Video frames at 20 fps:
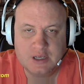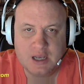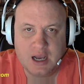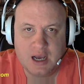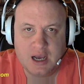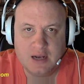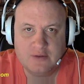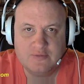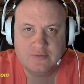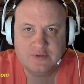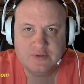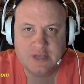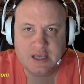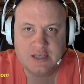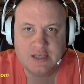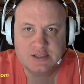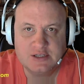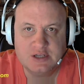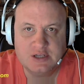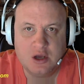takes
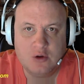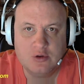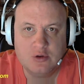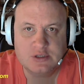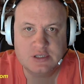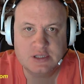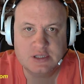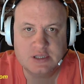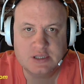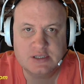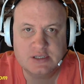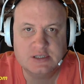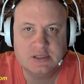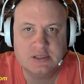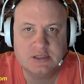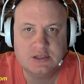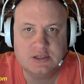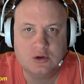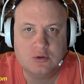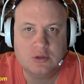notice that this is a
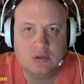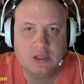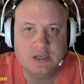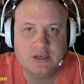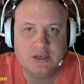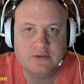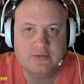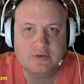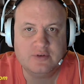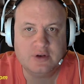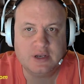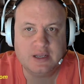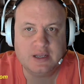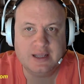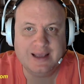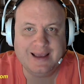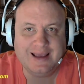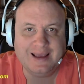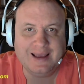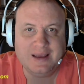totally different
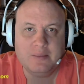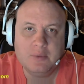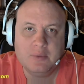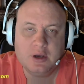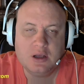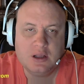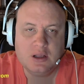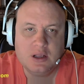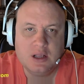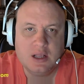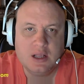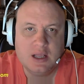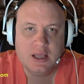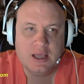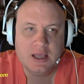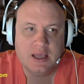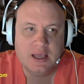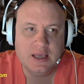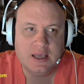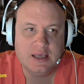game
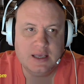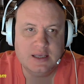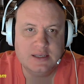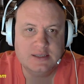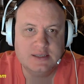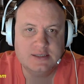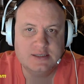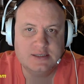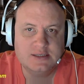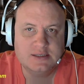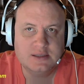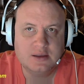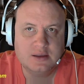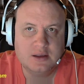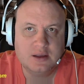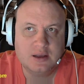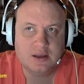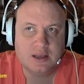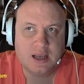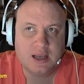is
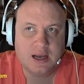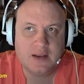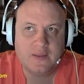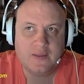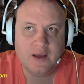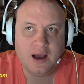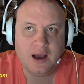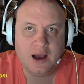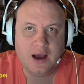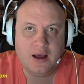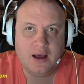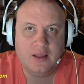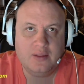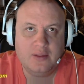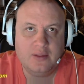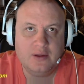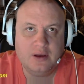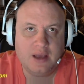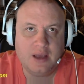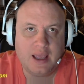kind of
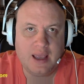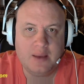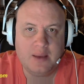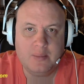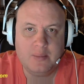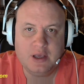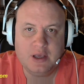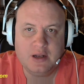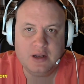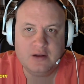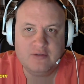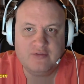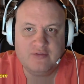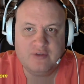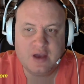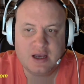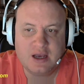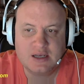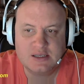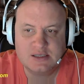the ambient
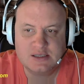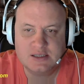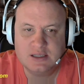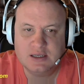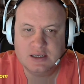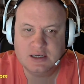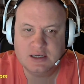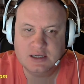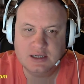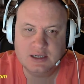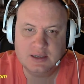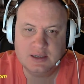effects, the